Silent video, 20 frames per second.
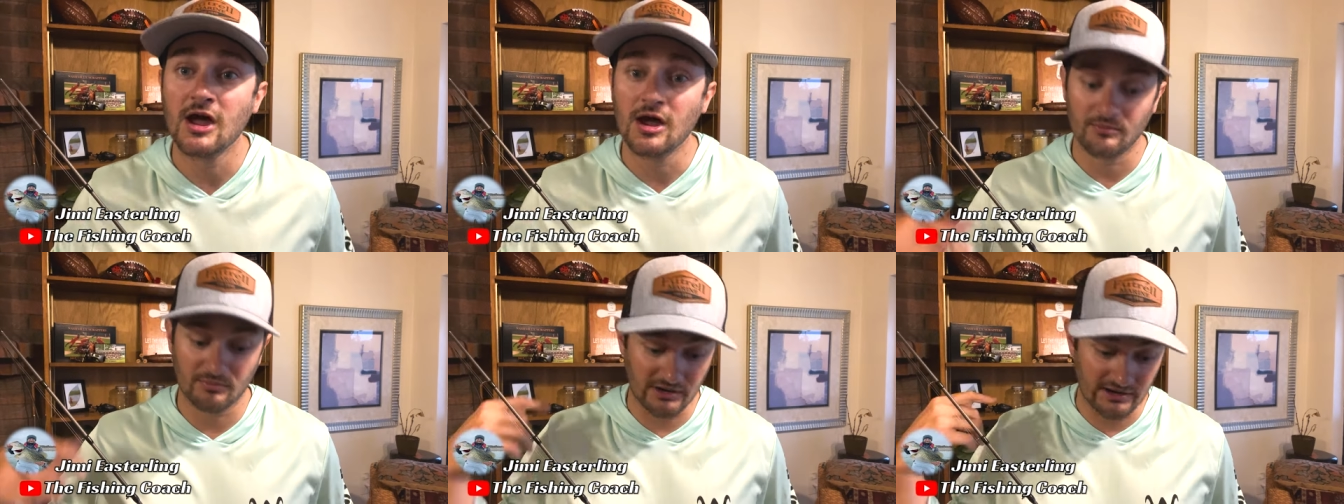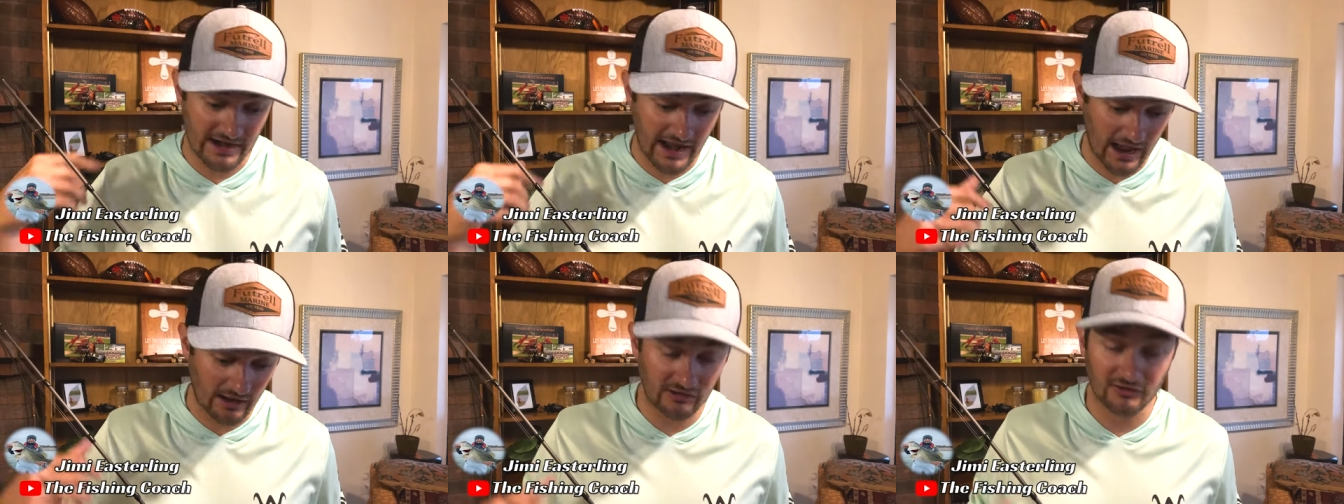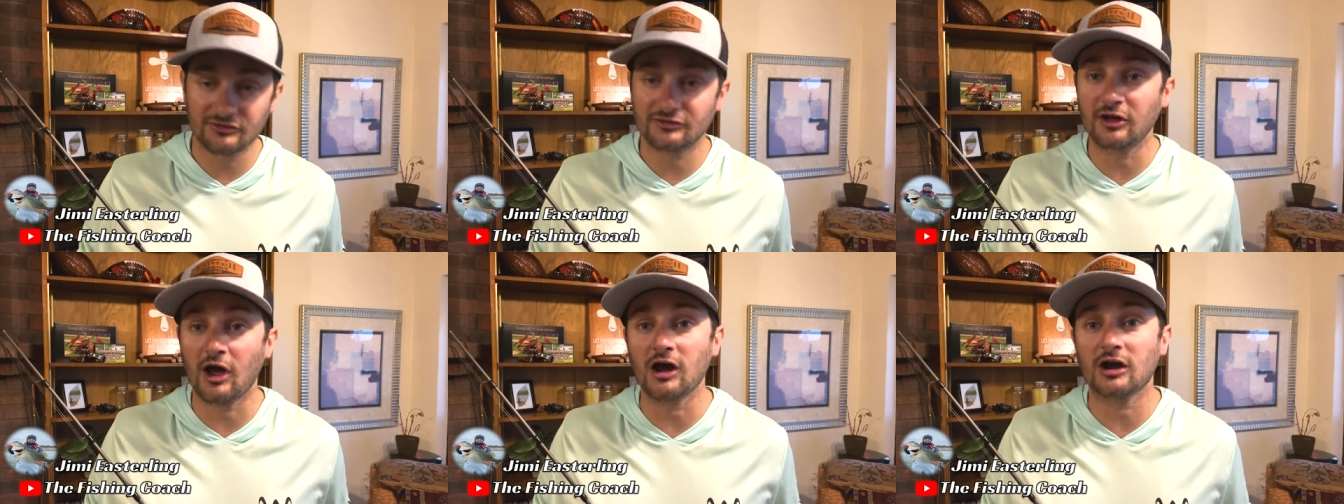But now
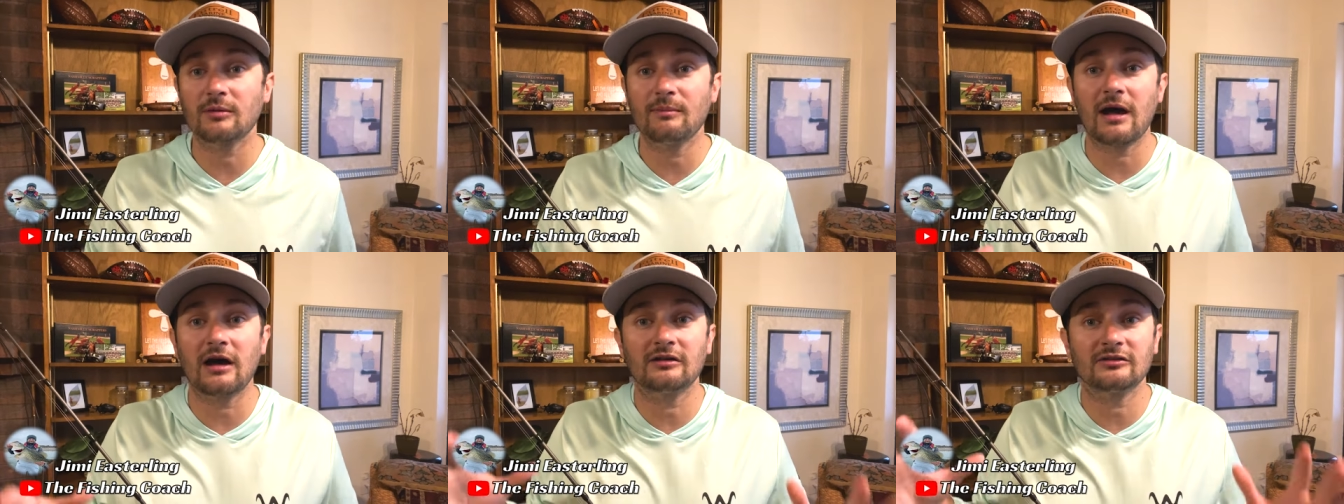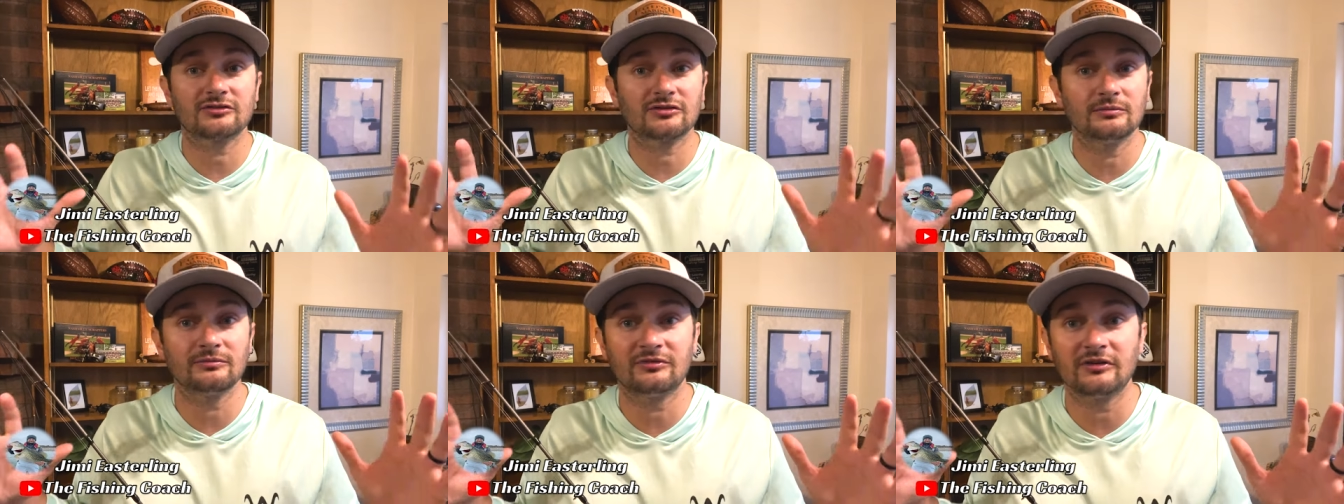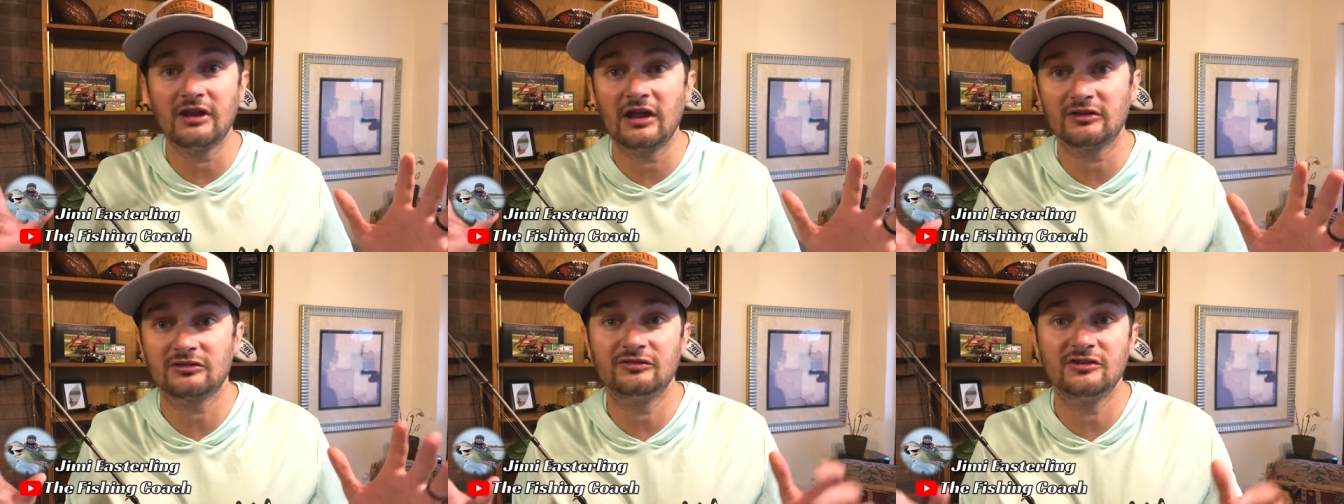let's talk about some
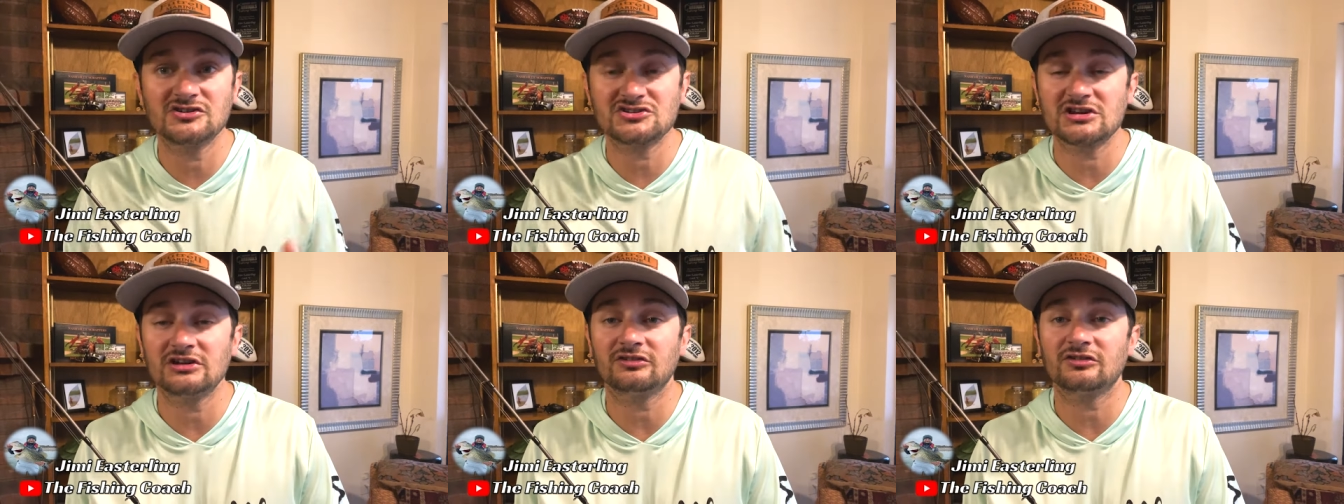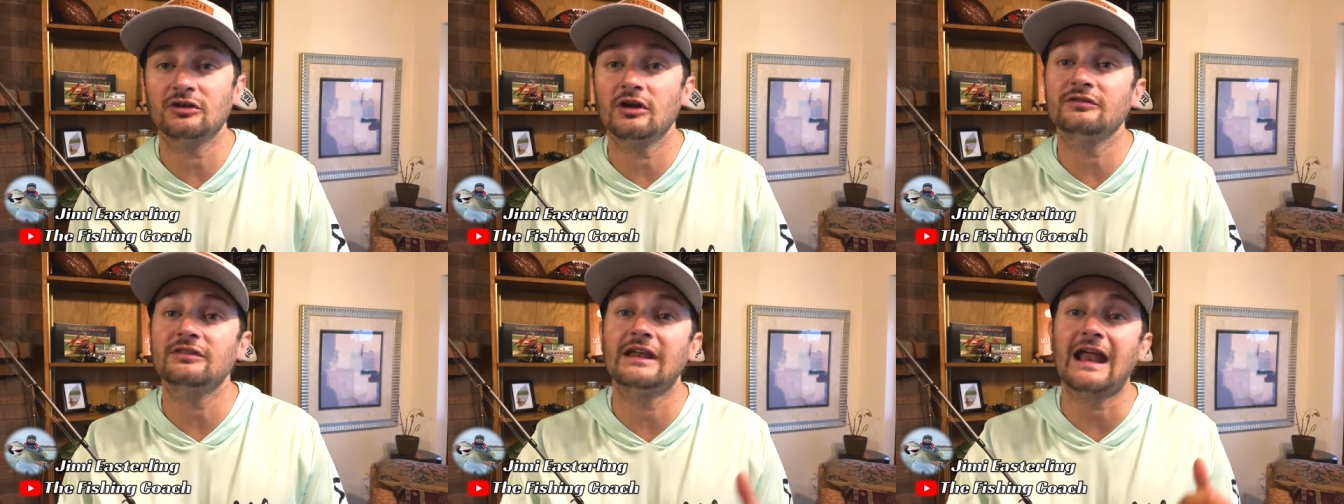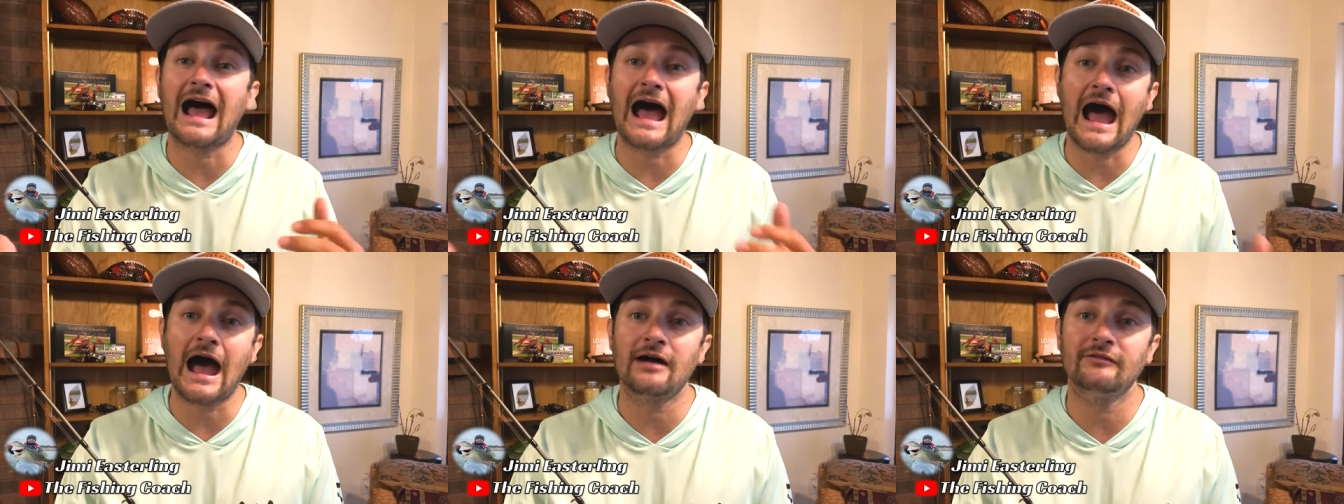finesse fishing stuff that
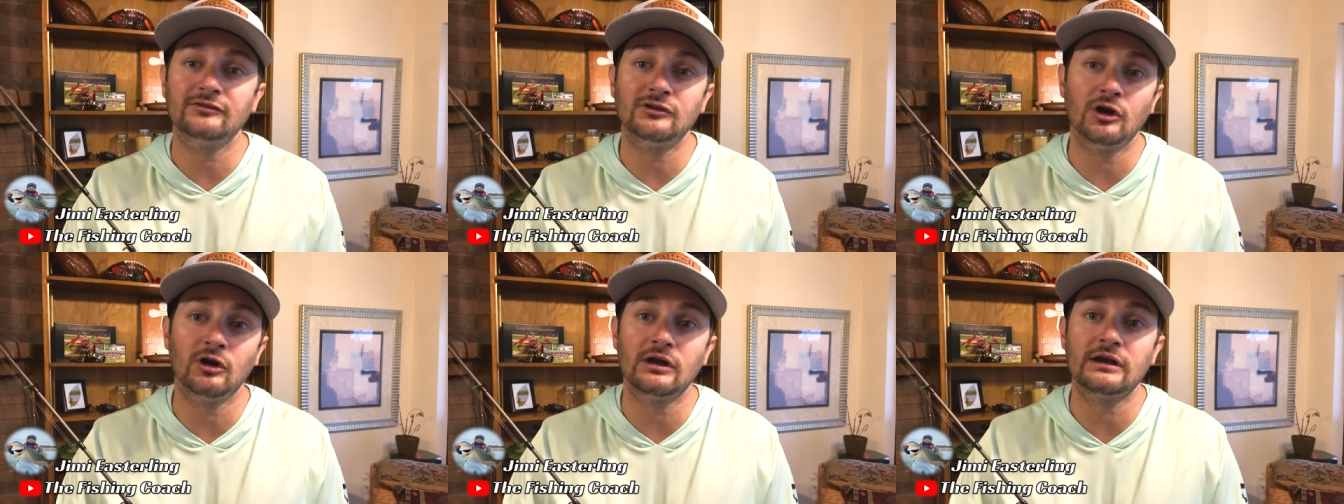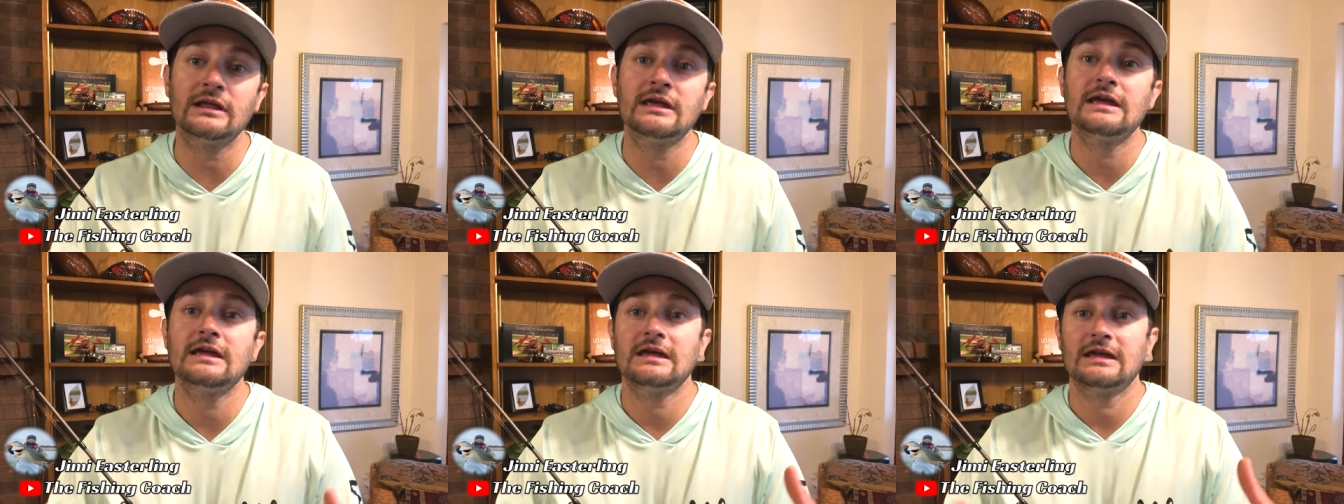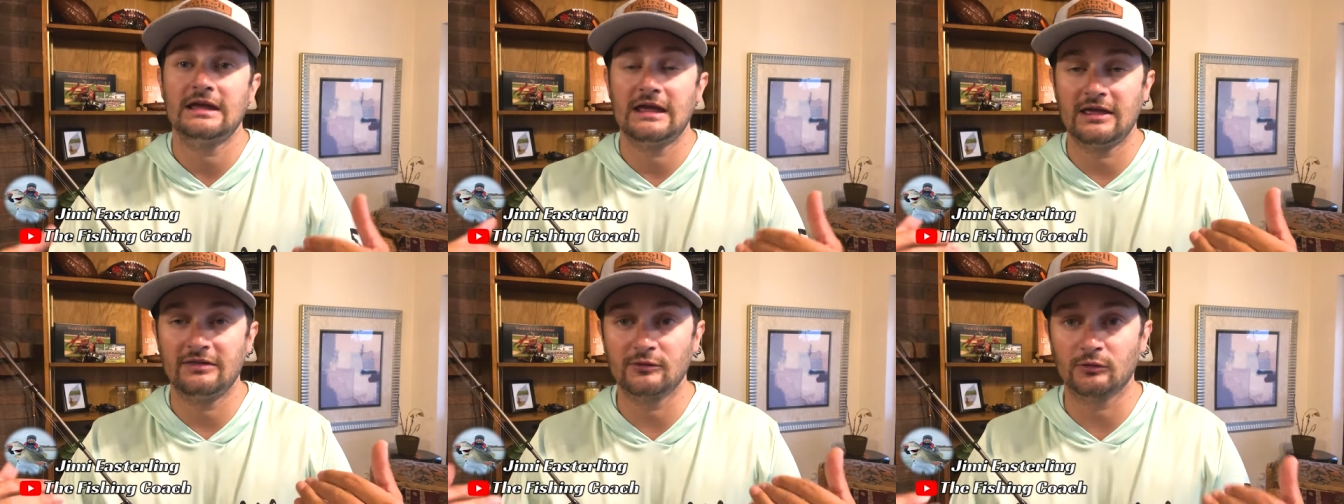I've done
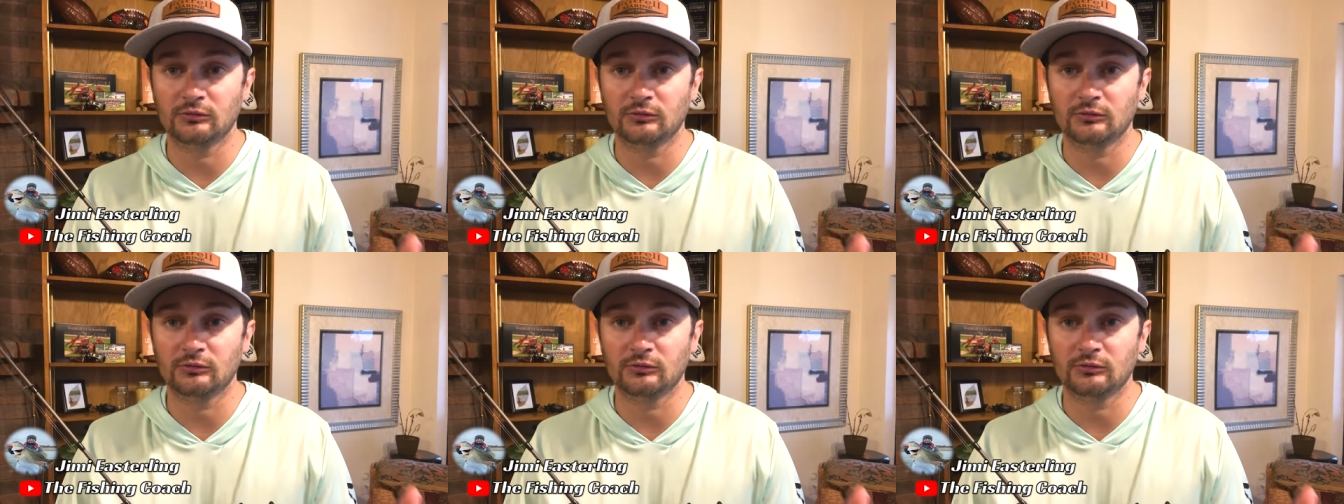in the